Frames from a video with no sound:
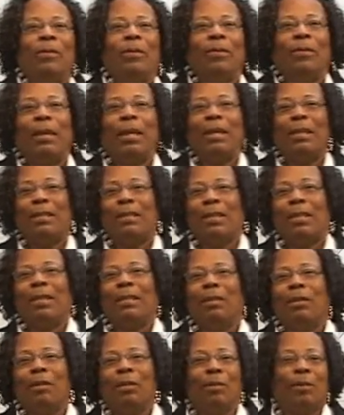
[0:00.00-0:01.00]
to this
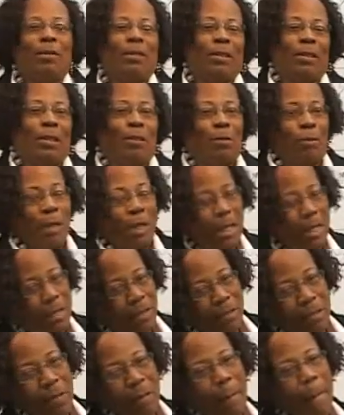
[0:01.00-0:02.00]
in another
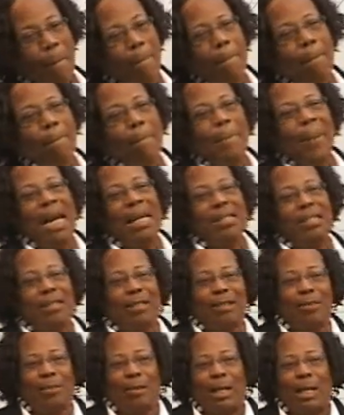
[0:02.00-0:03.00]
series,
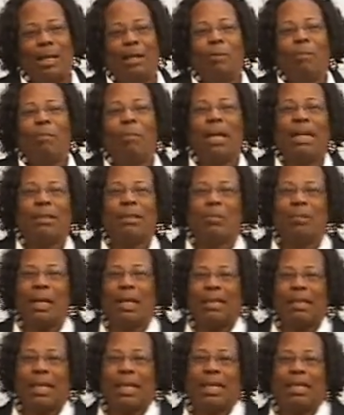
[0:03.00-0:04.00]
Mastering
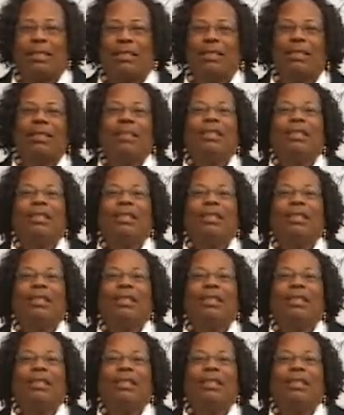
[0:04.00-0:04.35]
Mathematics,